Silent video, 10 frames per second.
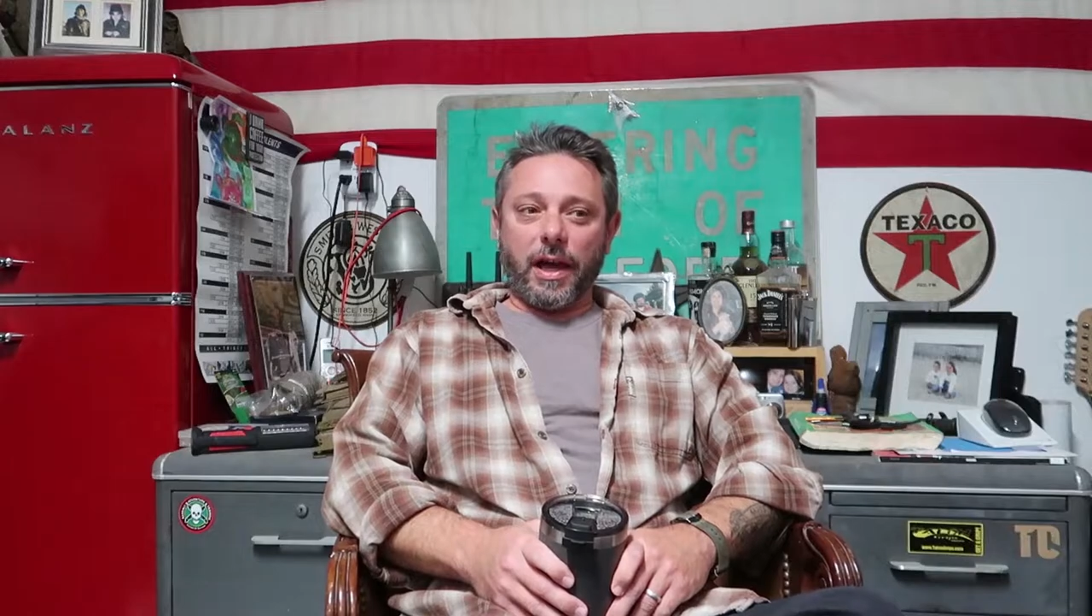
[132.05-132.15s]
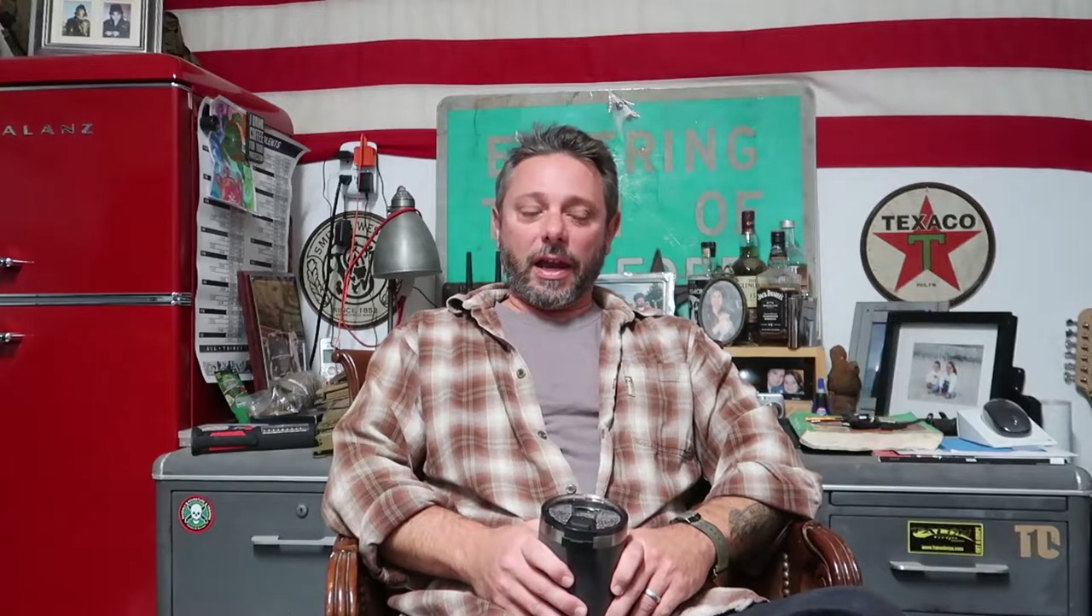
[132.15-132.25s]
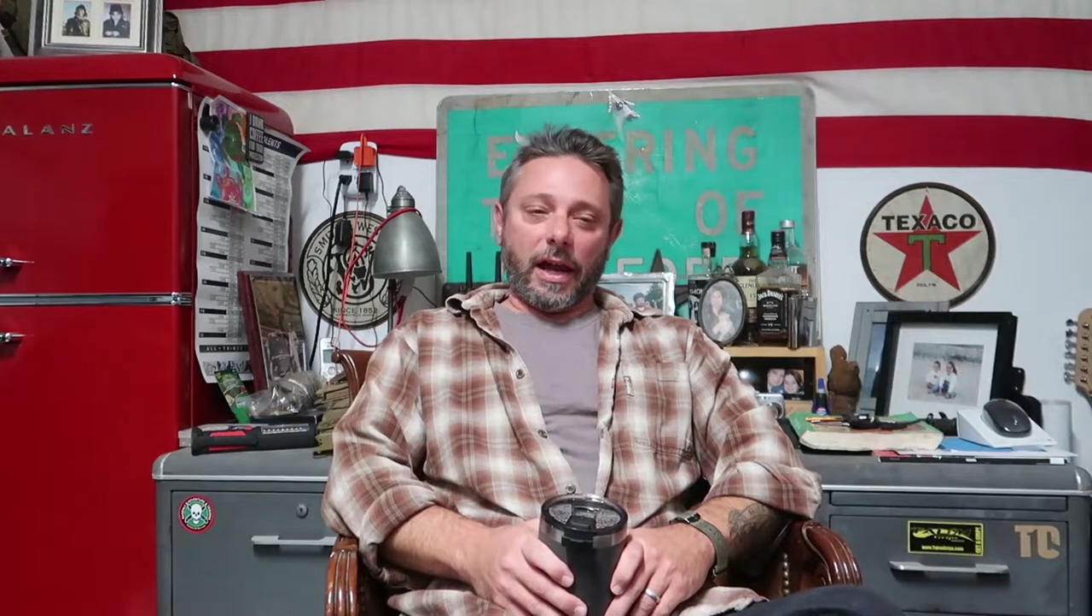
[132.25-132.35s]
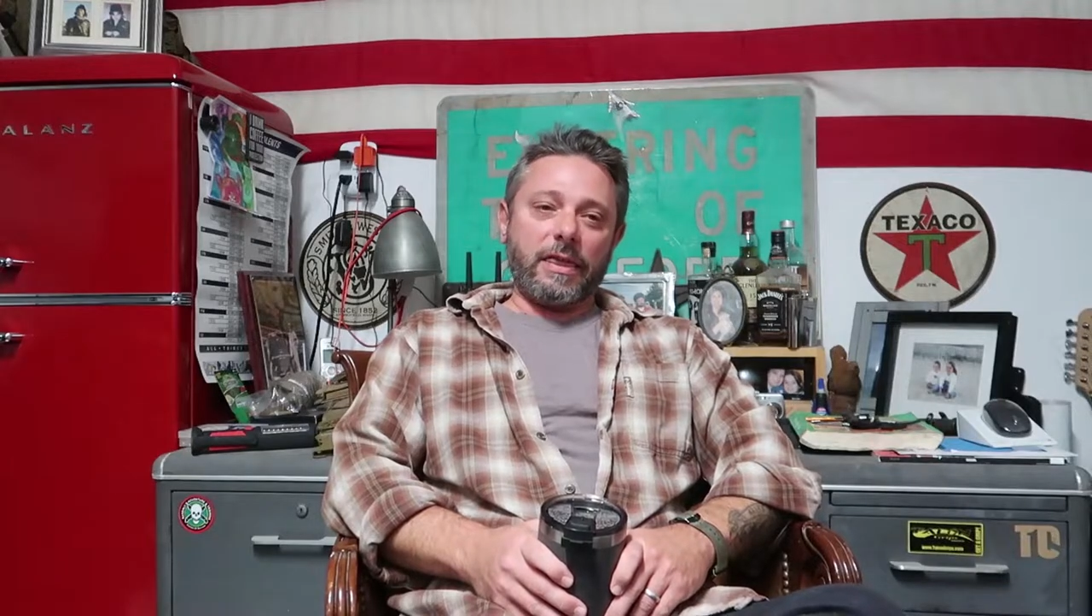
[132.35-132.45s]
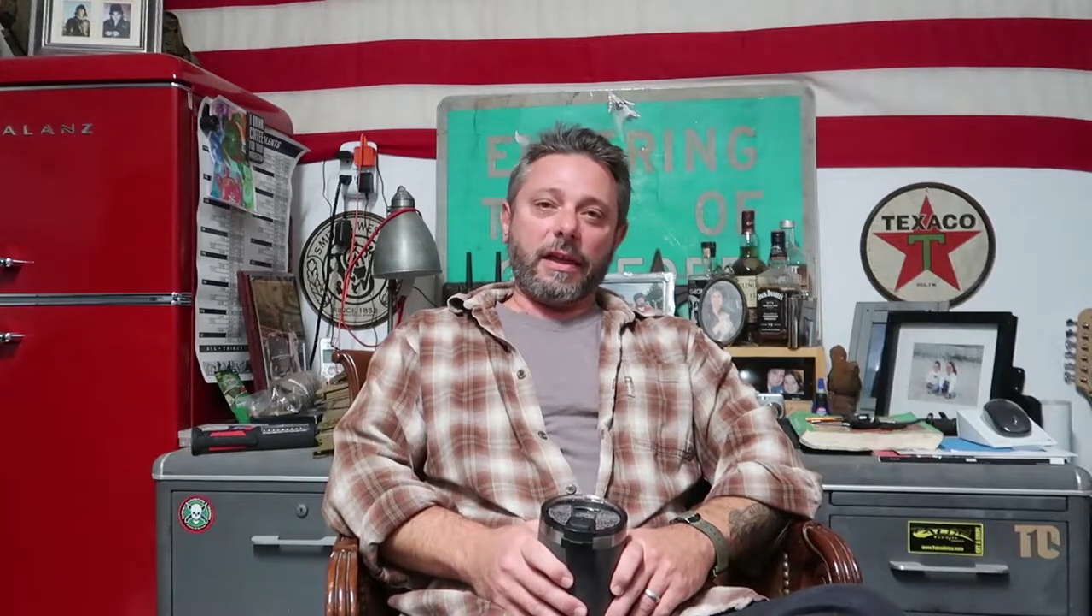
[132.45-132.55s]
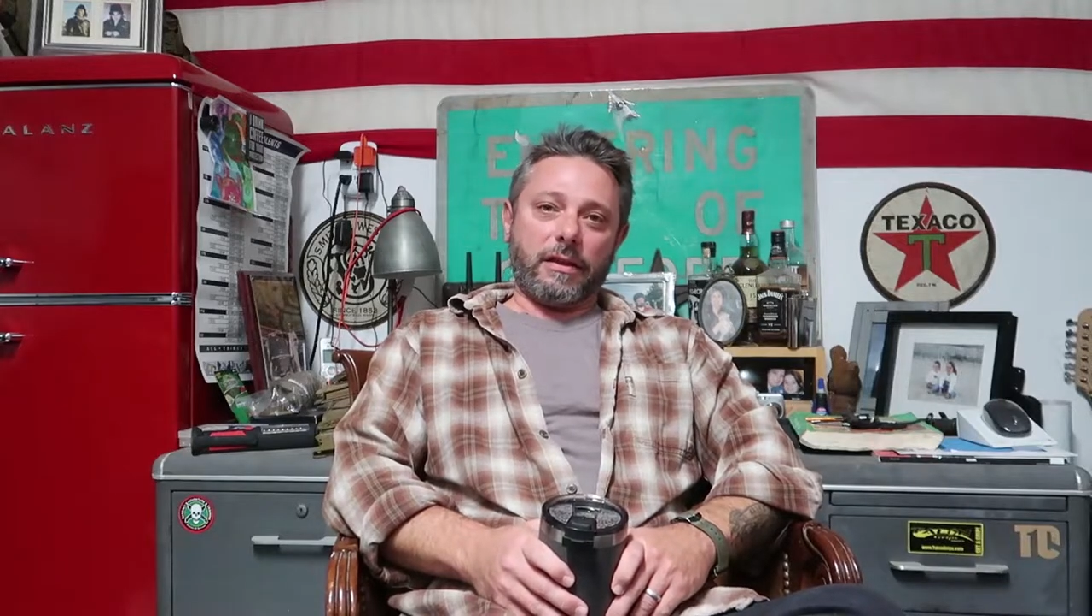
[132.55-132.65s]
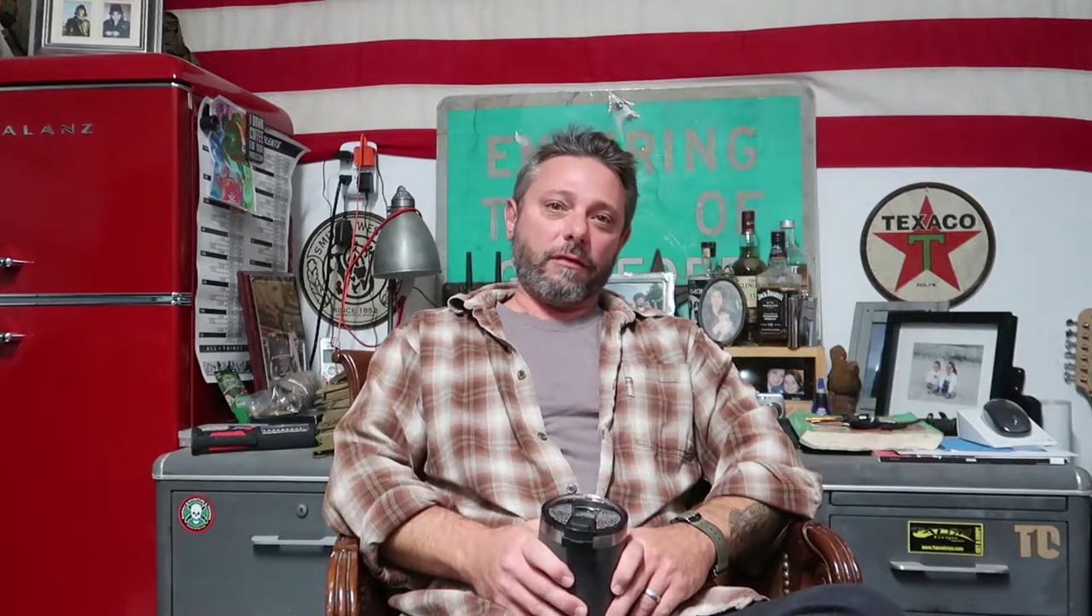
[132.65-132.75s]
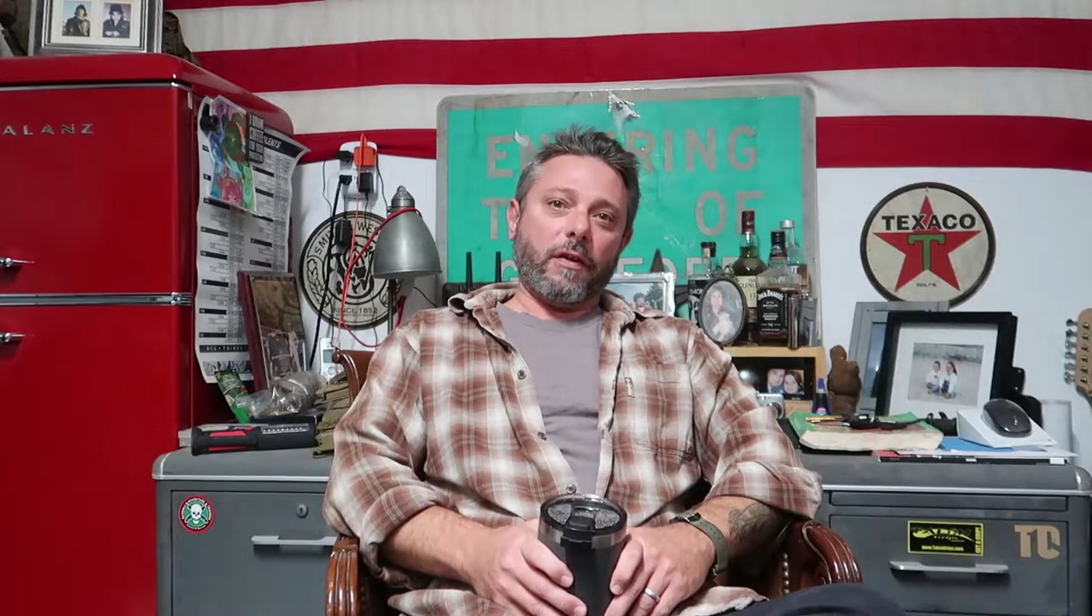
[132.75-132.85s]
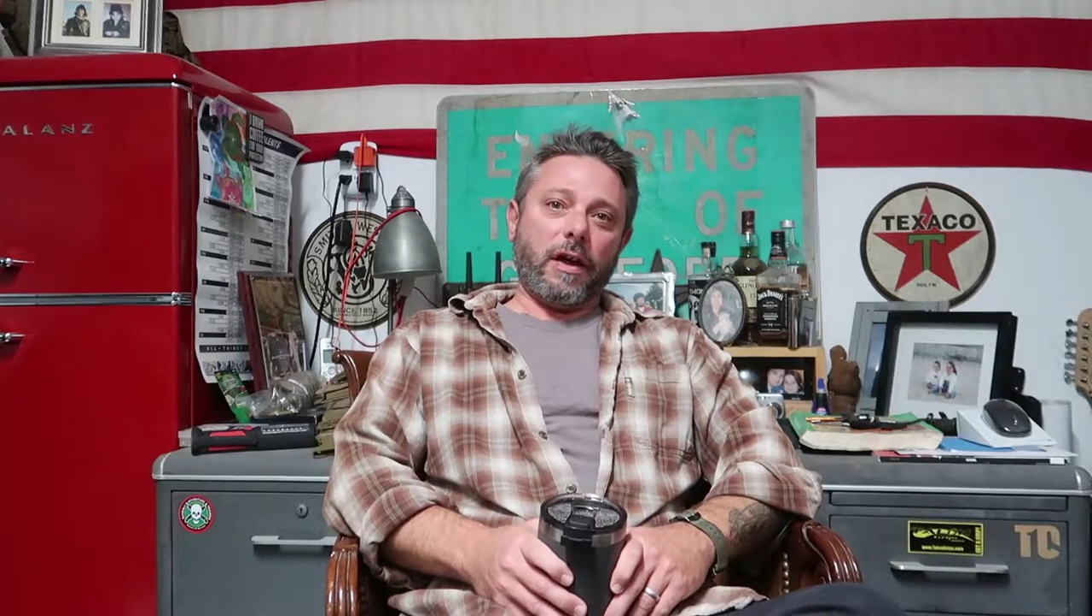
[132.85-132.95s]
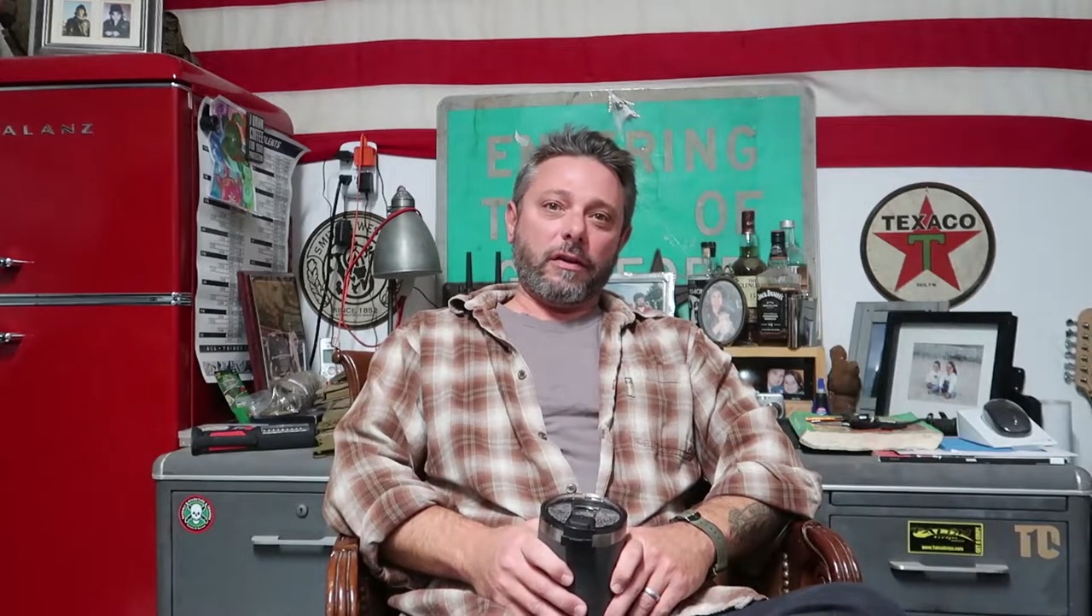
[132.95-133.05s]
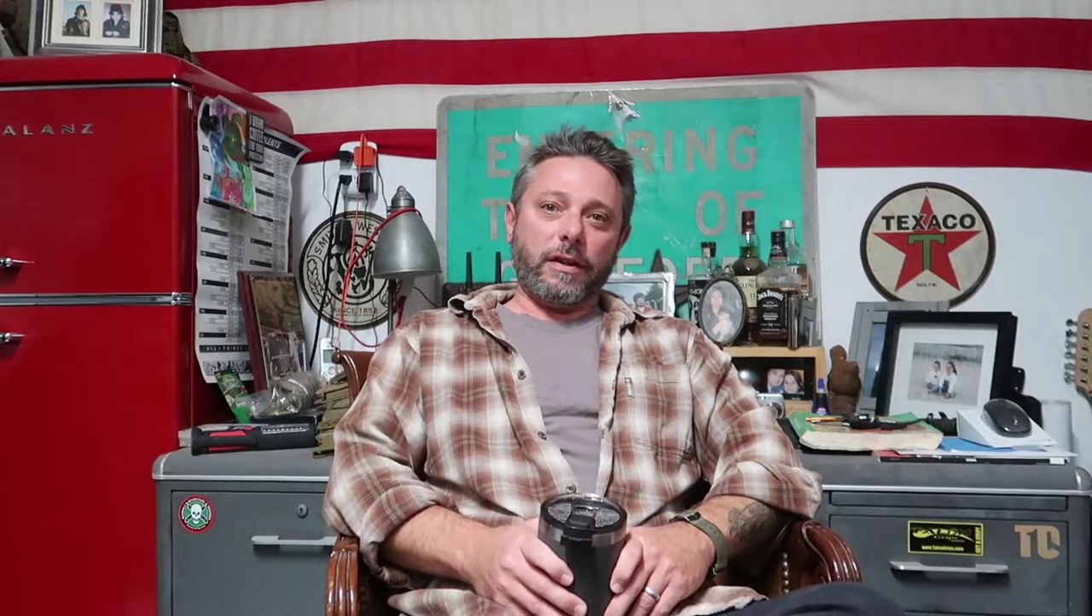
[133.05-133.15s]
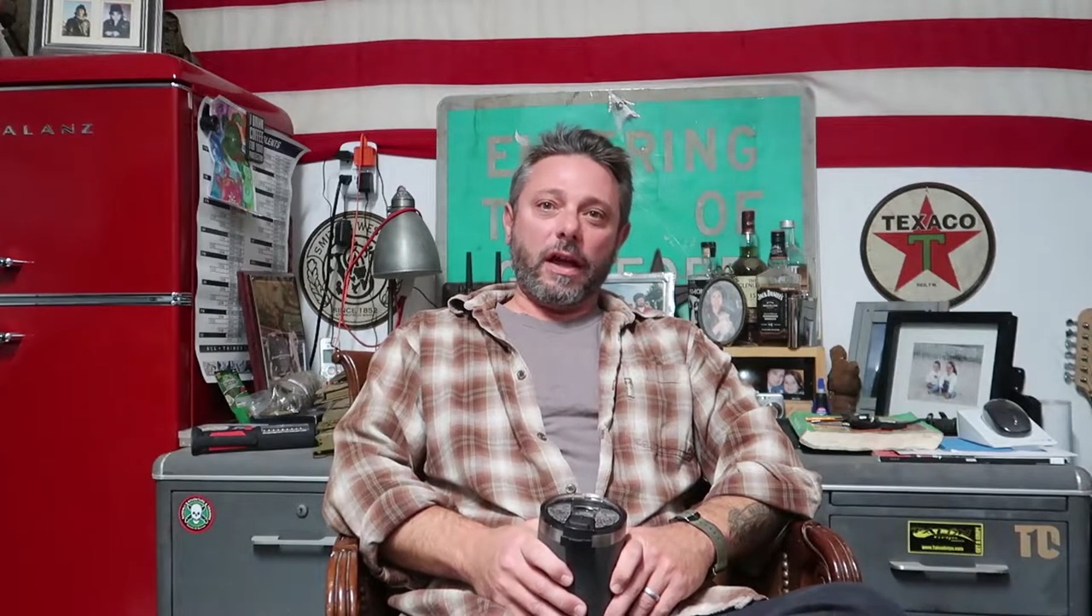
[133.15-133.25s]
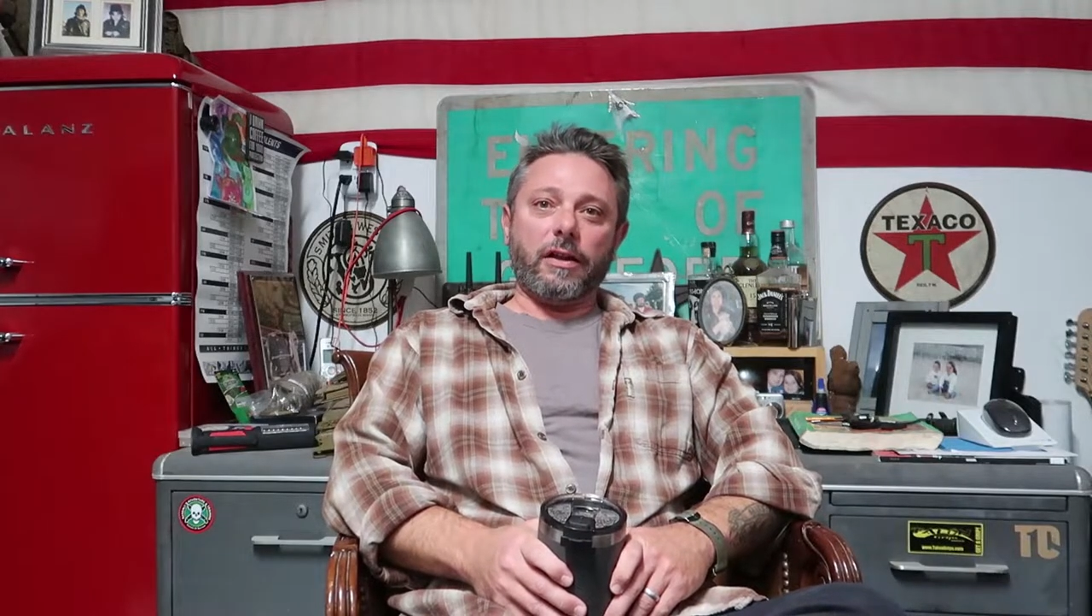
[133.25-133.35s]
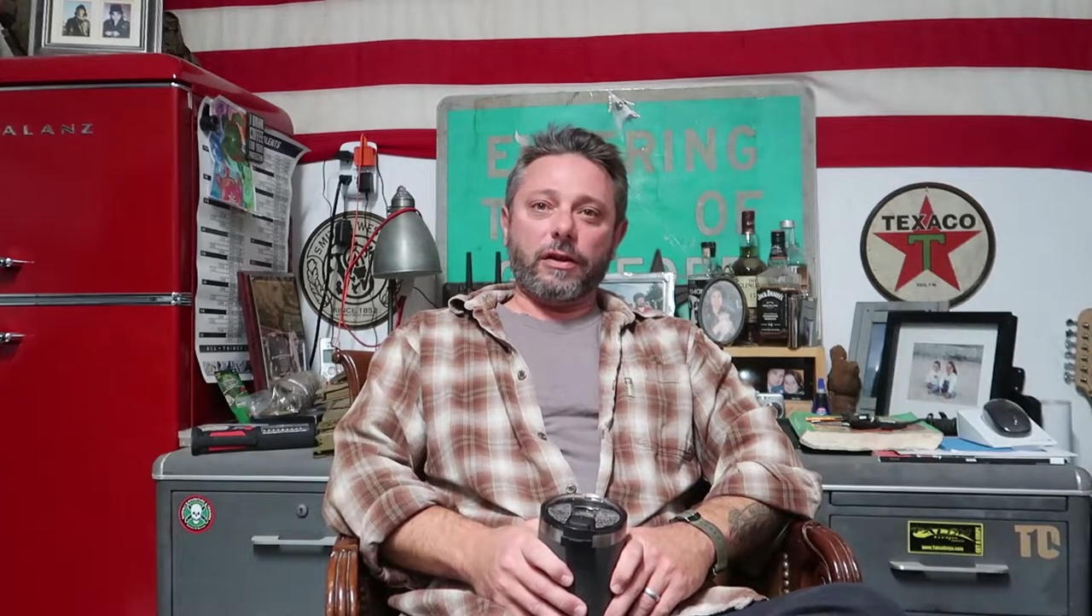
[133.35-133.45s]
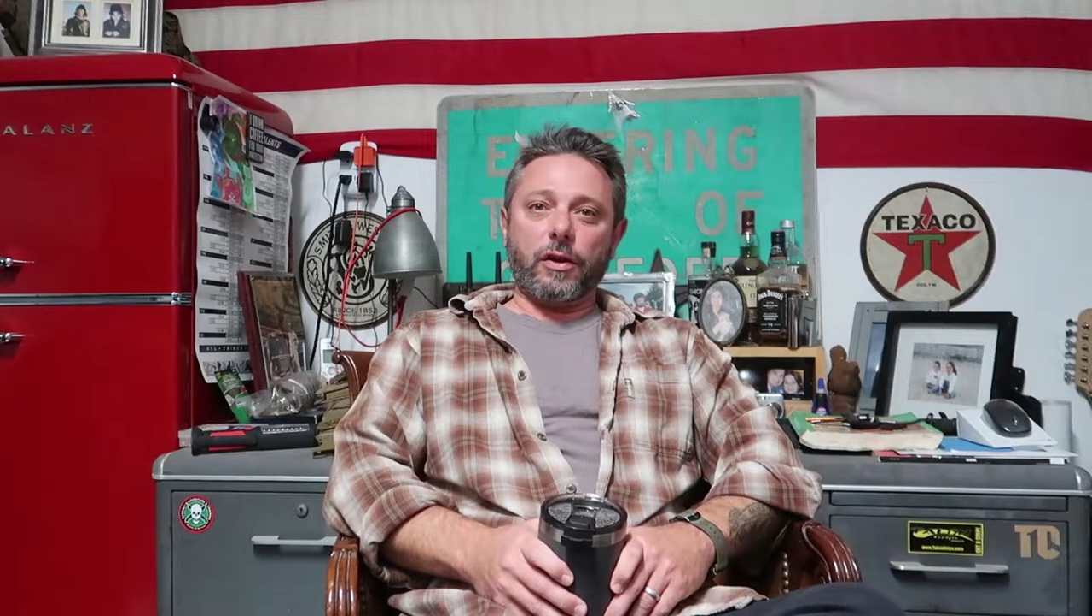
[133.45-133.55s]
and I think the final
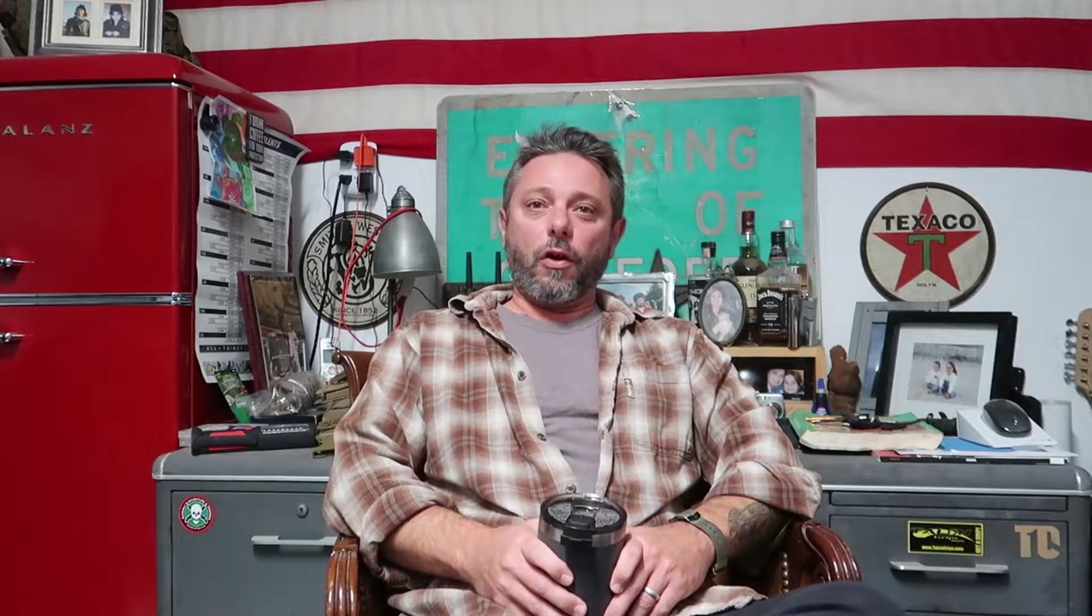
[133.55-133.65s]
nail in